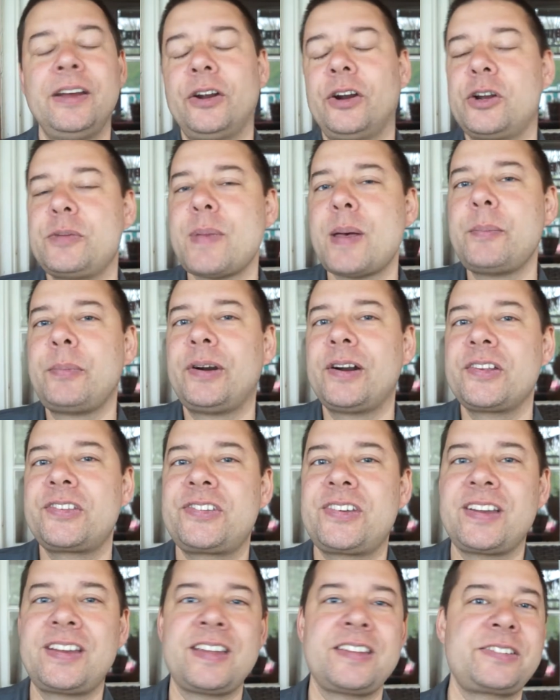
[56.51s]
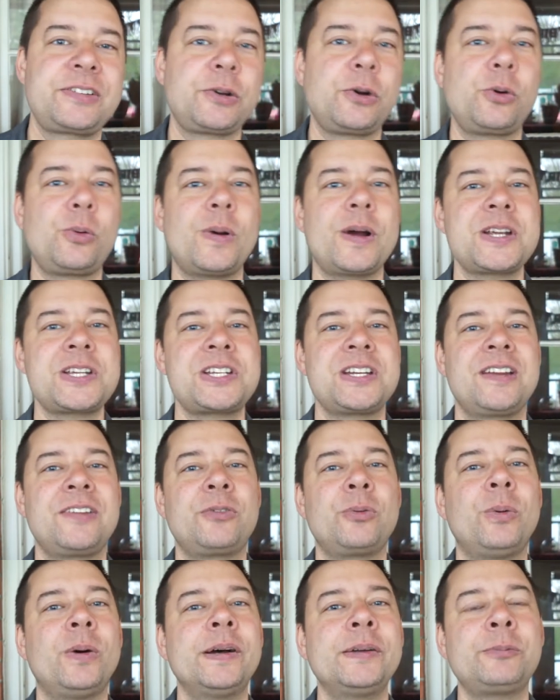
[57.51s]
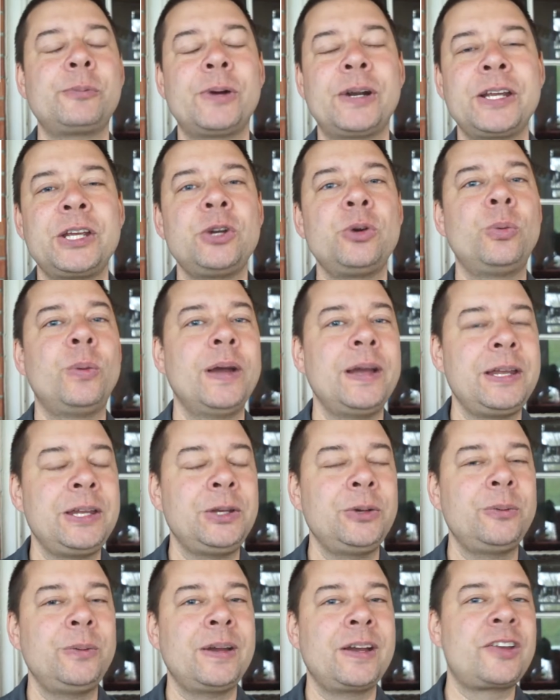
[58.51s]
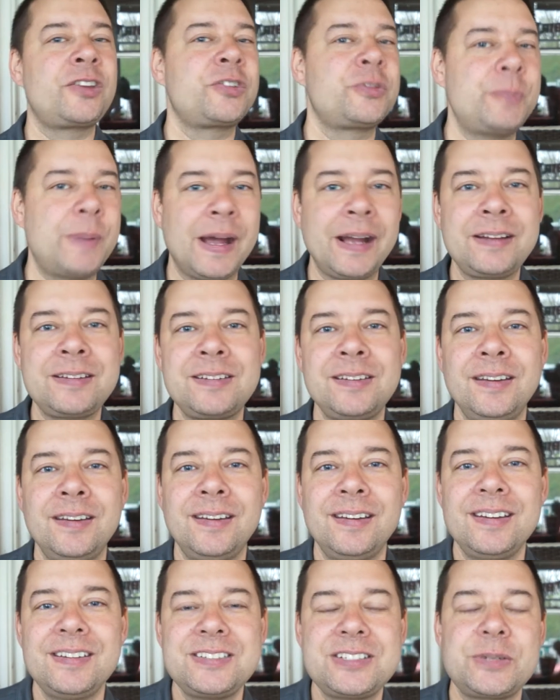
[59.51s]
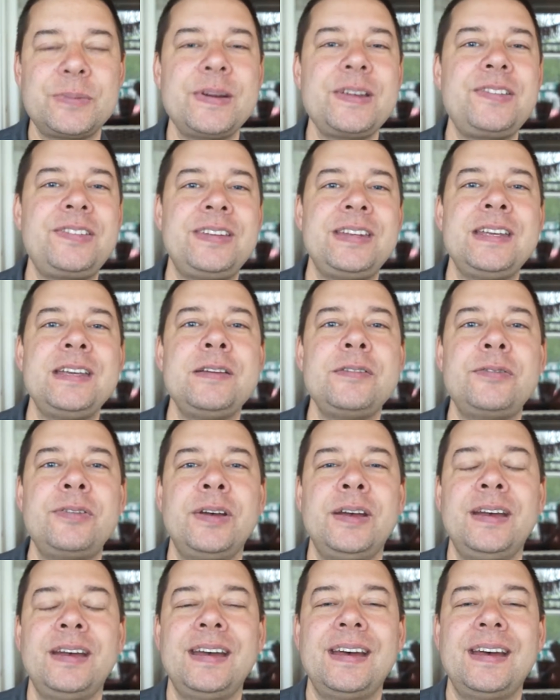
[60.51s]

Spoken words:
Remember, a statistical question is one where you expect to receive